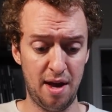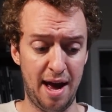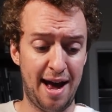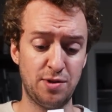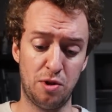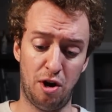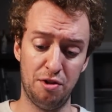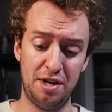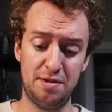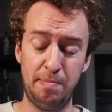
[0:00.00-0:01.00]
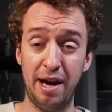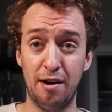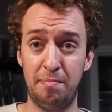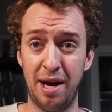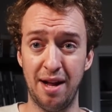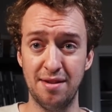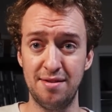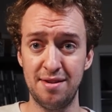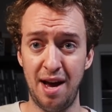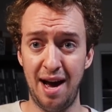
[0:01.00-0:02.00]
As with all these Peter
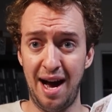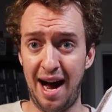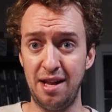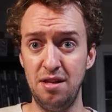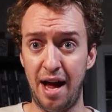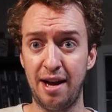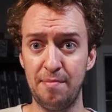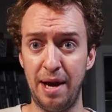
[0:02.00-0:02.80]
pens, I like